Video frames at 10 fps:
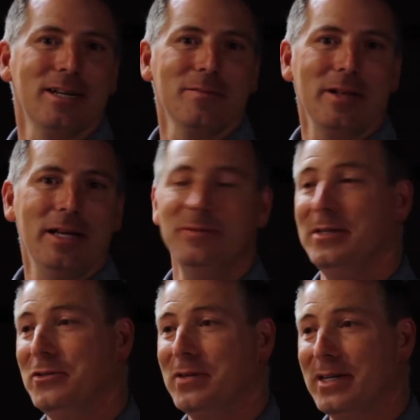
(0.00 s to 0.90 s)
I'm glad to be
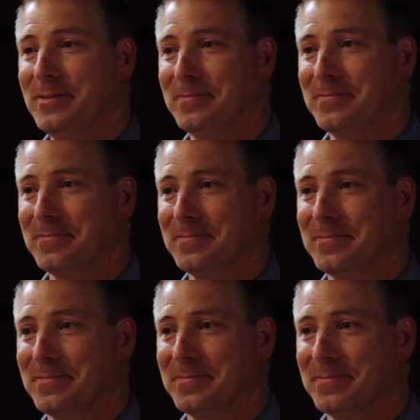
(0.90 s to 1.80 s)
doing it.
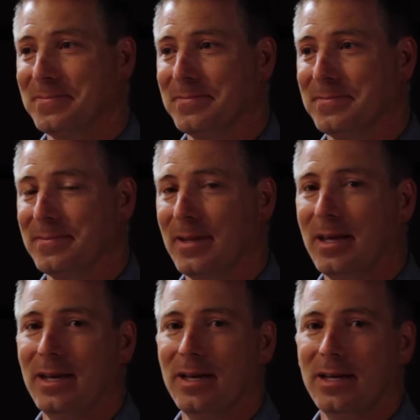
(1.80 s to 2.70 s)
Mm-hmm.
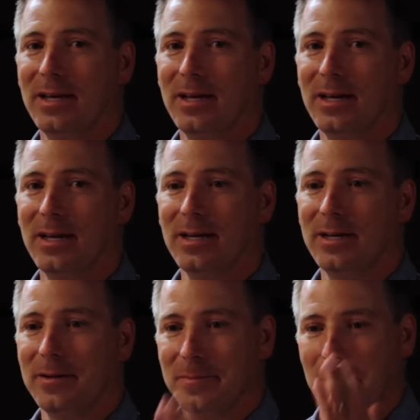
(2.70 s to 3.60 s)

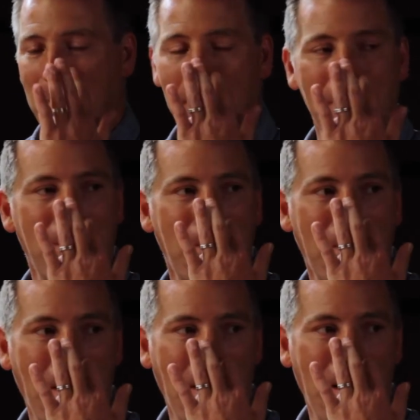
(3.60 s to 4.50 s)
Um,
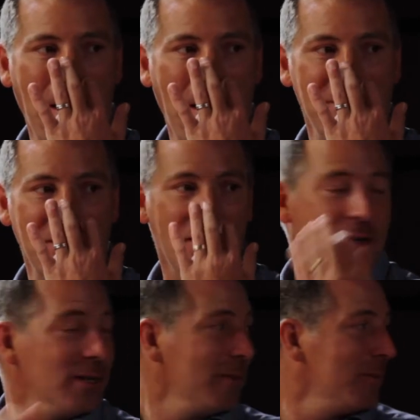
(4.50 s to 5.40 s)
I have a
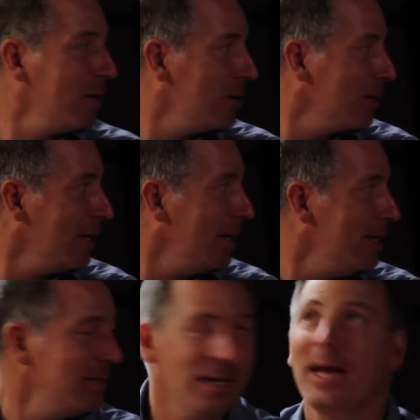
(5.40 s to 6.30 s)
hard time not looking
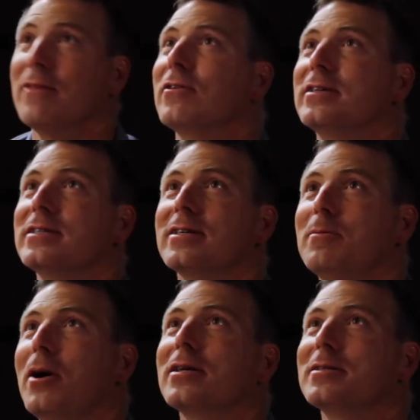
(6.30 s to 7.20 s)
into every single
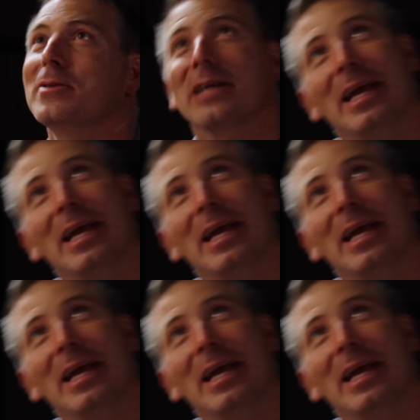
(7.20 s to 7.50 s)
possible